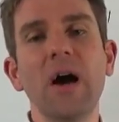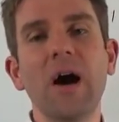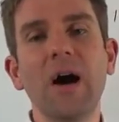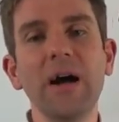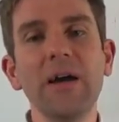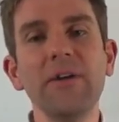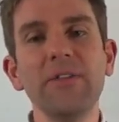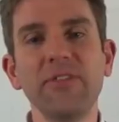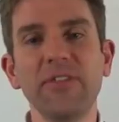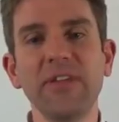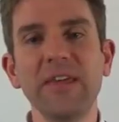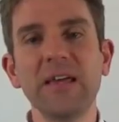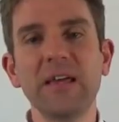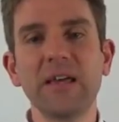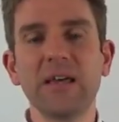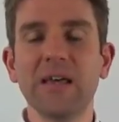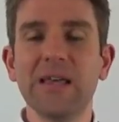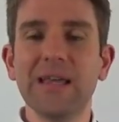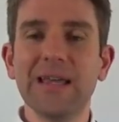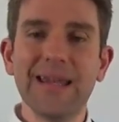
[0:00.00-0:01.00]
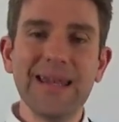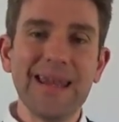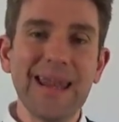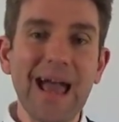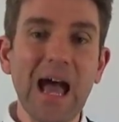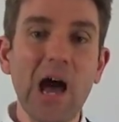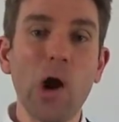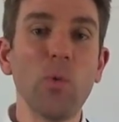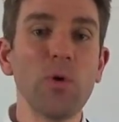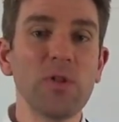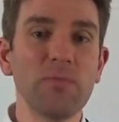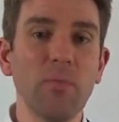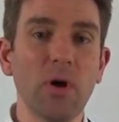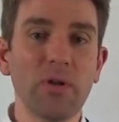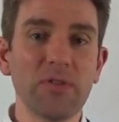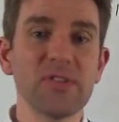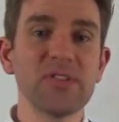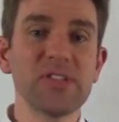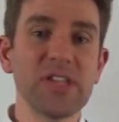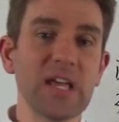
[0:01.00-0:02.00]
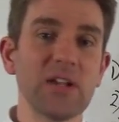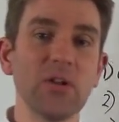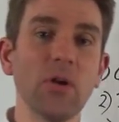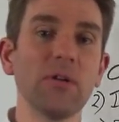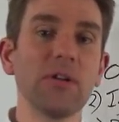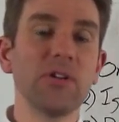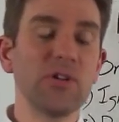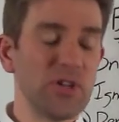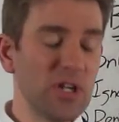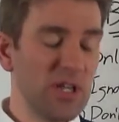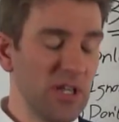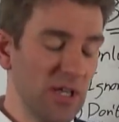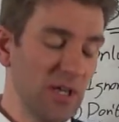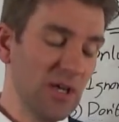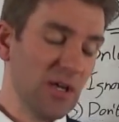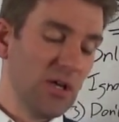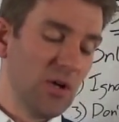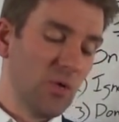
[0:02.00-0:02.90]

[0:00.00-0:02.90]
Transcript: I think now with modern technology,